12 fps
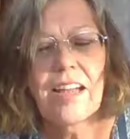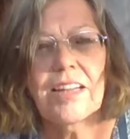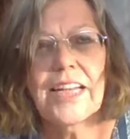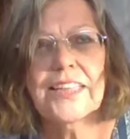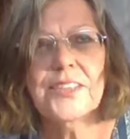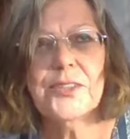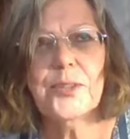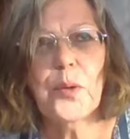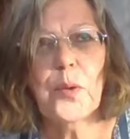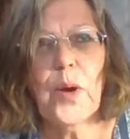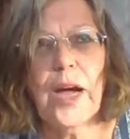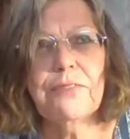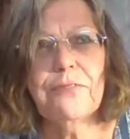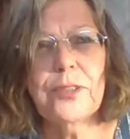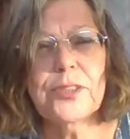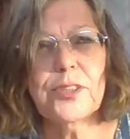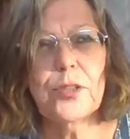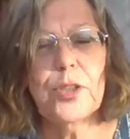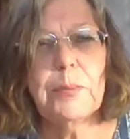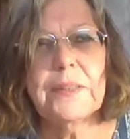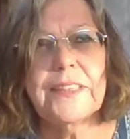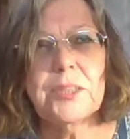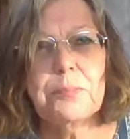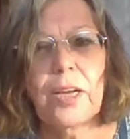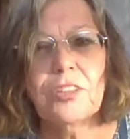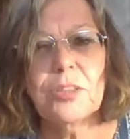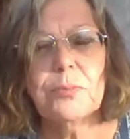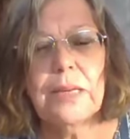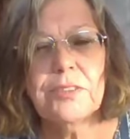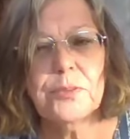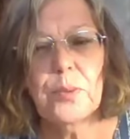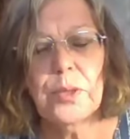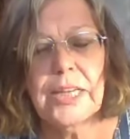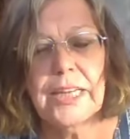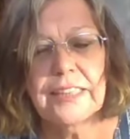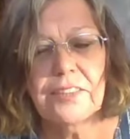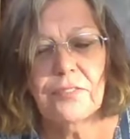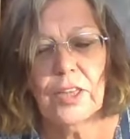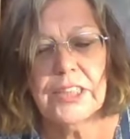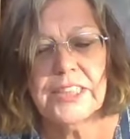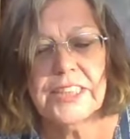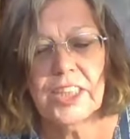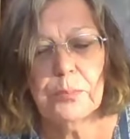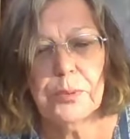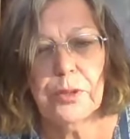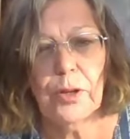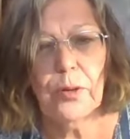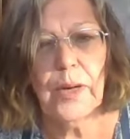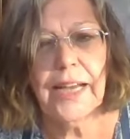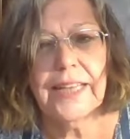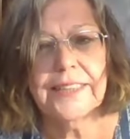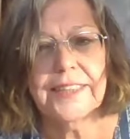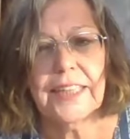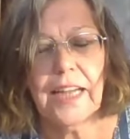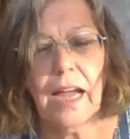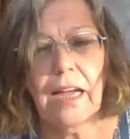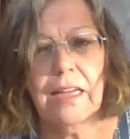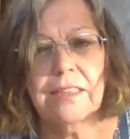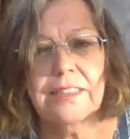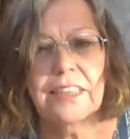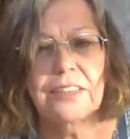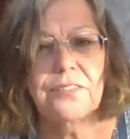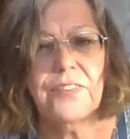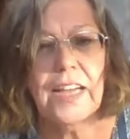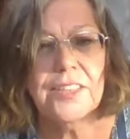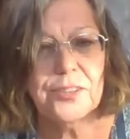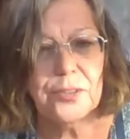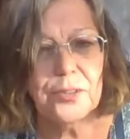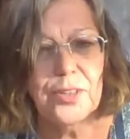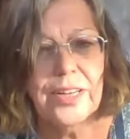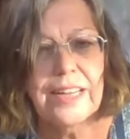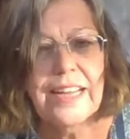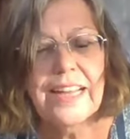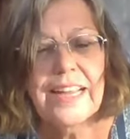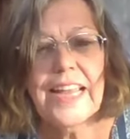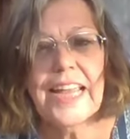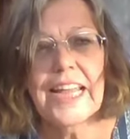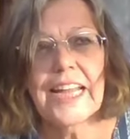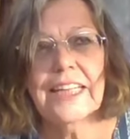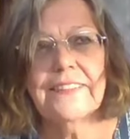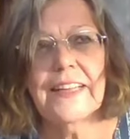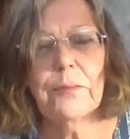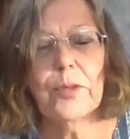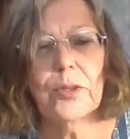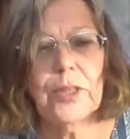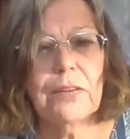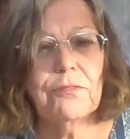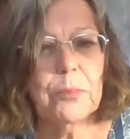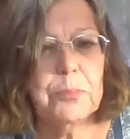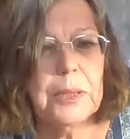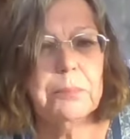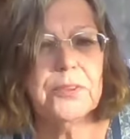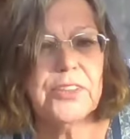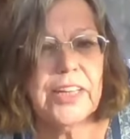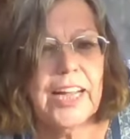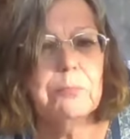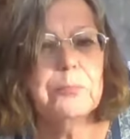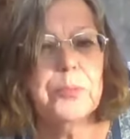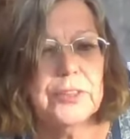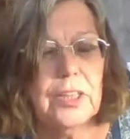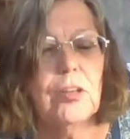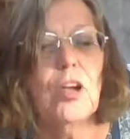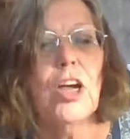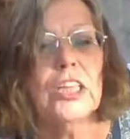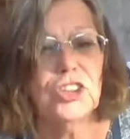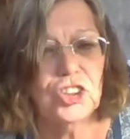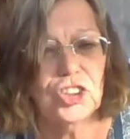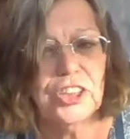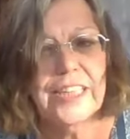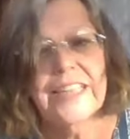Okay, so I first heard about this project when I was working at the Volunteer Bureau as an advisor, and they were looking for people to help with the launch.